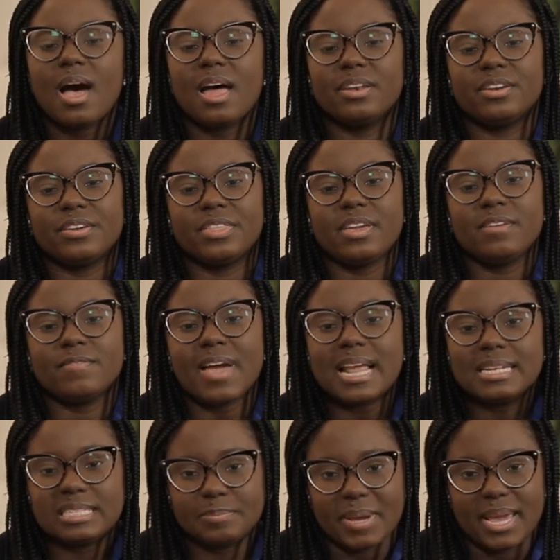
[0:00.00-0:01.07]
Under the
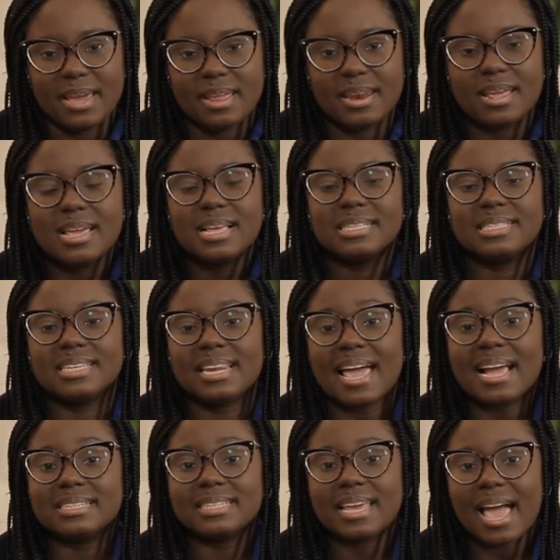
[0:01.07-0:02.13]
events pane,
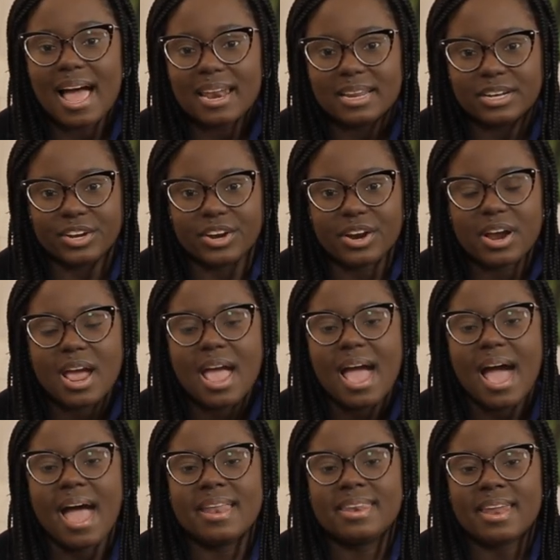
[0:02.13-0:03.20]
select calendar
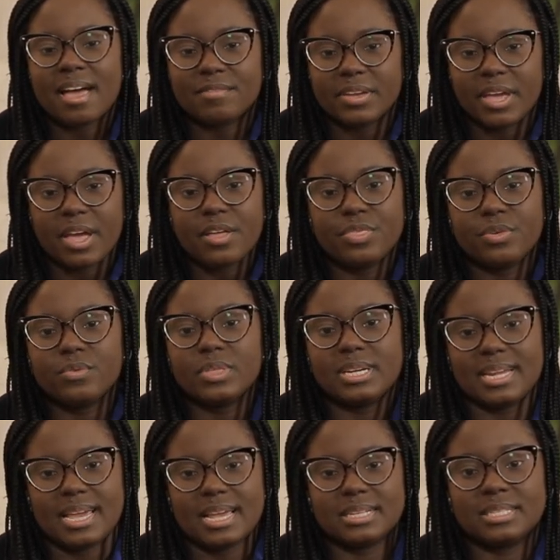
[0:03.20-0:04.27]
and navigate through the
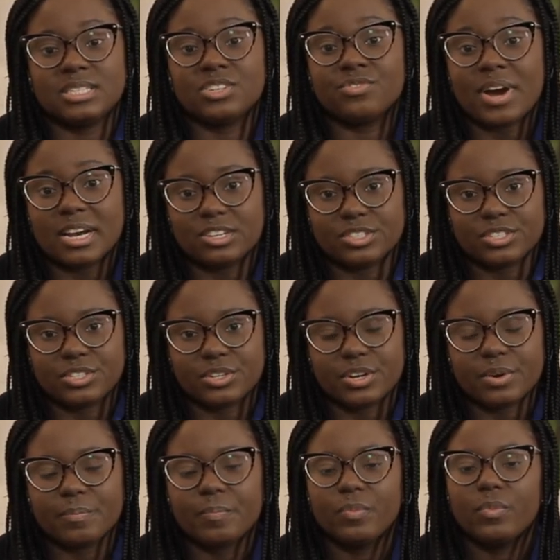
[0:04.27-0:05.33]
dates to
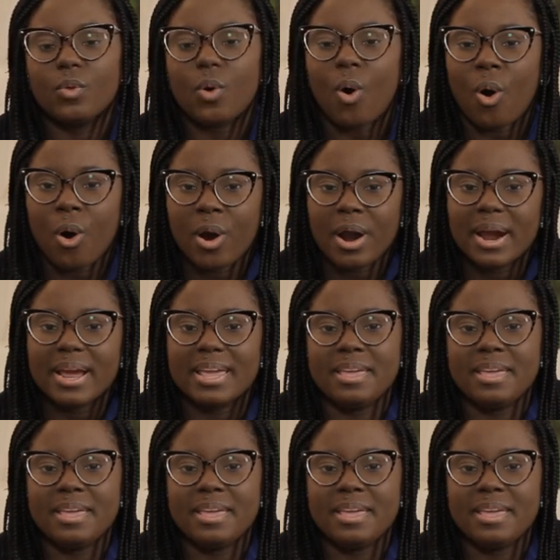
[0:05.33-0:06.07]
register, or